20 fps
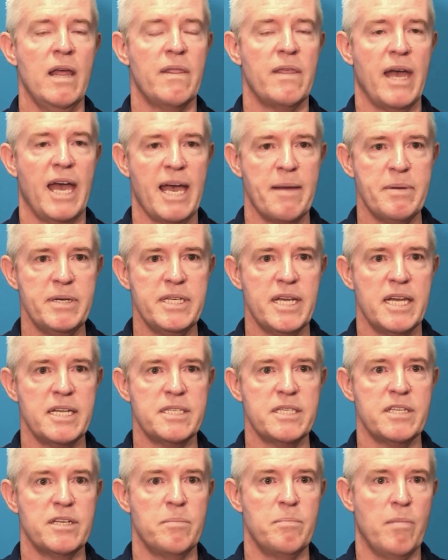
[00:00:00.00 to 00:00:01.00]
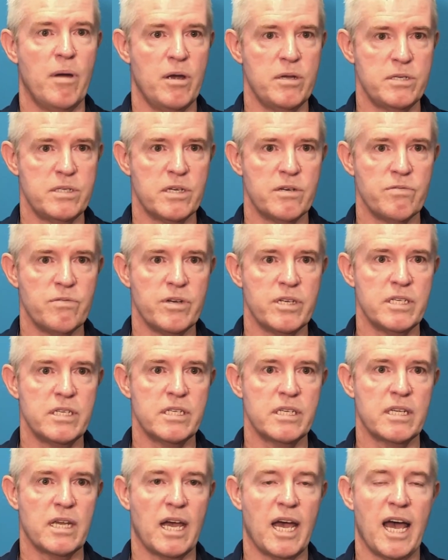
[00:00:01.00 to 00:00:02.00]
The habitats that are most at
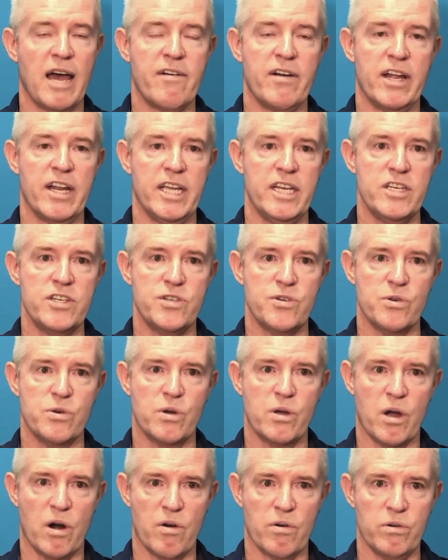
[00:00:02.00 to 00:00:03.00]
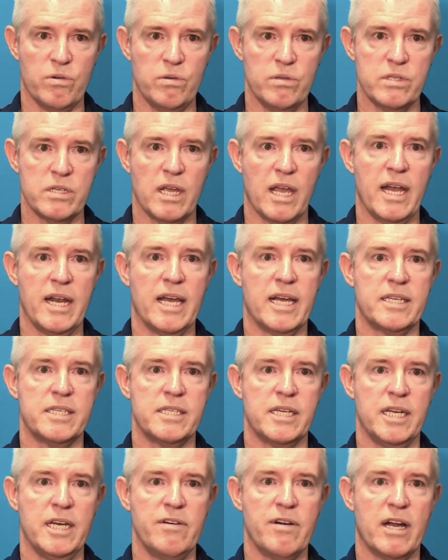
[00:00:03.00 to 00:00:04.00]
risk are our inshore corals and our
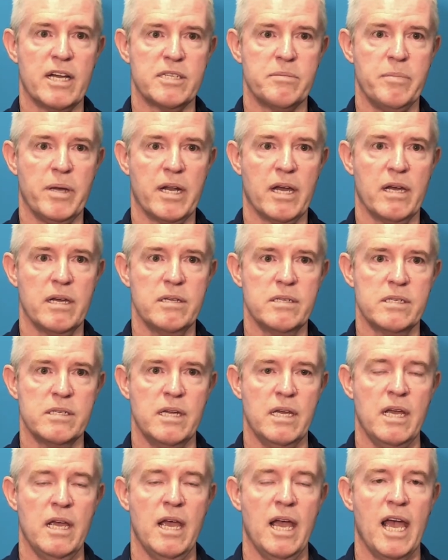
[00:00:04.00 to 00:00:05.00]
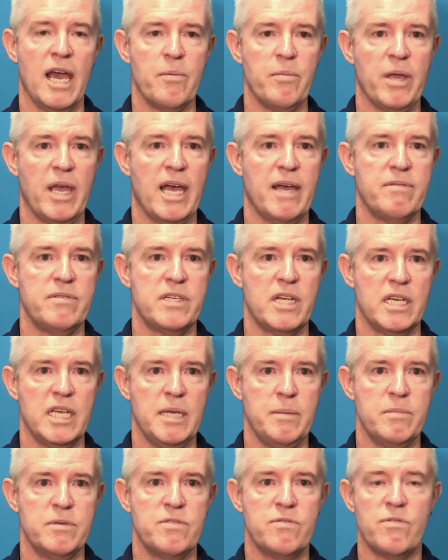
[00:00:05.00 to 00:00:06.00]
seagrass meadows, and we have
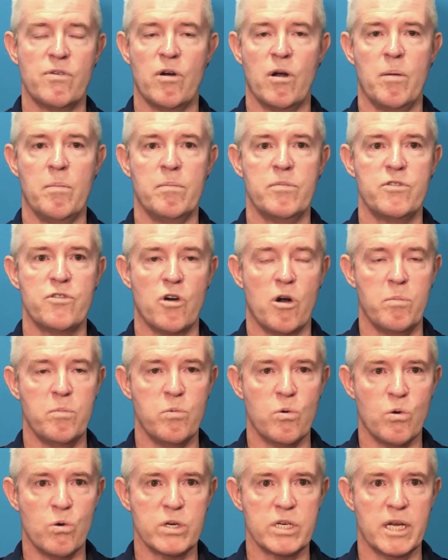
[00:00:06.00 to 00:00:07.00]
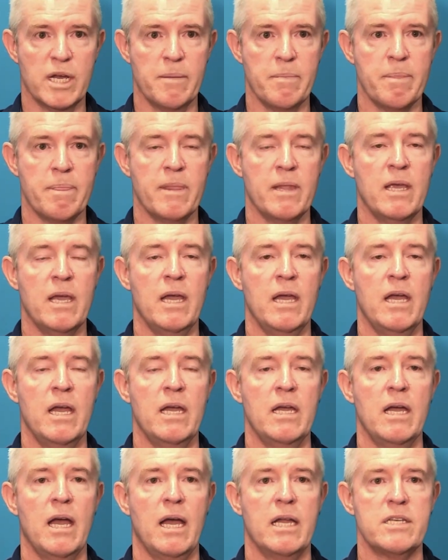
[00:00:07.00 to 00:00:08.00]
teams from TropWater,
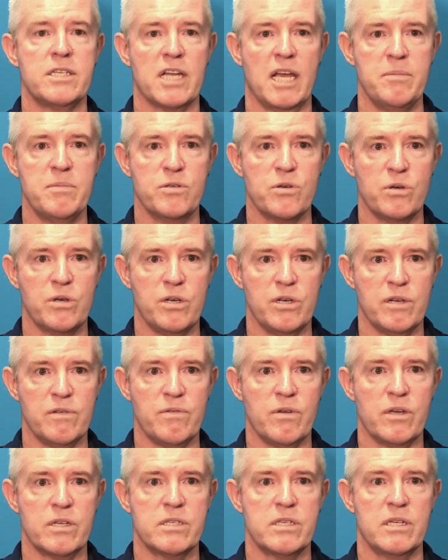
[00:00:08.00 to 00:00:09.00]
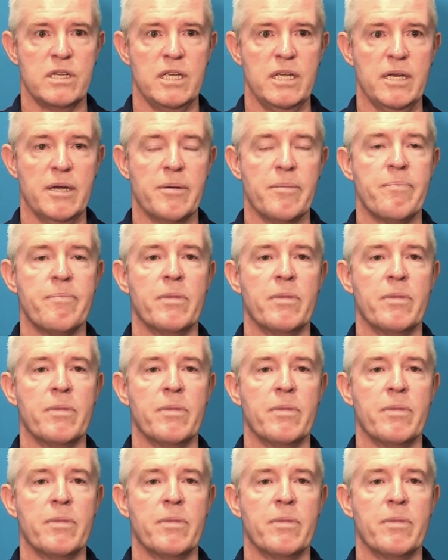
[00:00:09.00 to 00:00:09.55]
James Cook University,